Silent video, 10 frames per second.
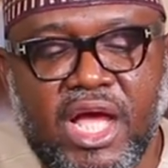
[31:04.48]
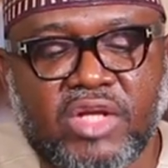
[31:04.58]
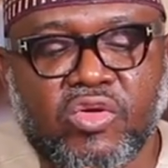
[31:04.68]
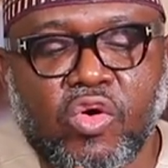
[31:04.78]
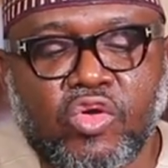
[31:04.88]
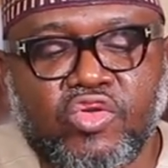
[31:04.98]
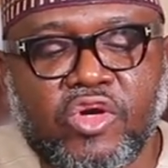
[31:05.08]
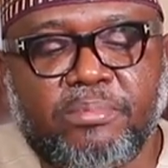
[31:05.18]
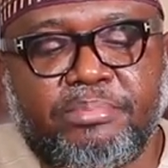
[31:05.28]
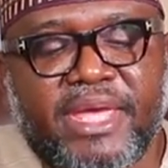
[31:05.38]
and all
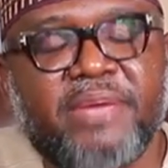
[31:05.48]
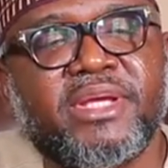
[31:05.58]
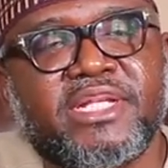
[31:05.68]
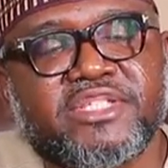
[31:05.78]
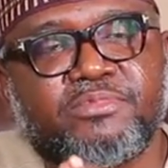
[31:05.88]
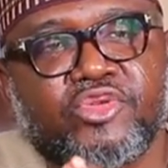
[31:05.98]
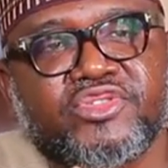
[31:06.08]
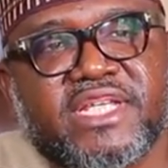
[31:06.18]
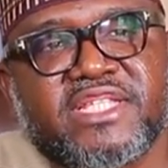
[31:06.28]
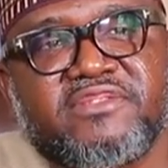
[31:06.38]
your payment is
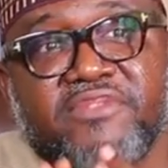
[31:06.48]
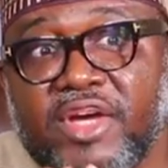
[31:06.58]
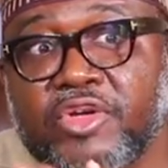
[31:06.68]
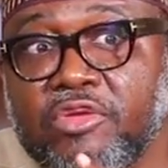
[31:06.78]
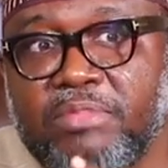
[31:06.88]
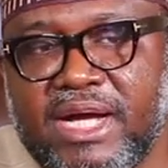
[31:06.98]
processed via your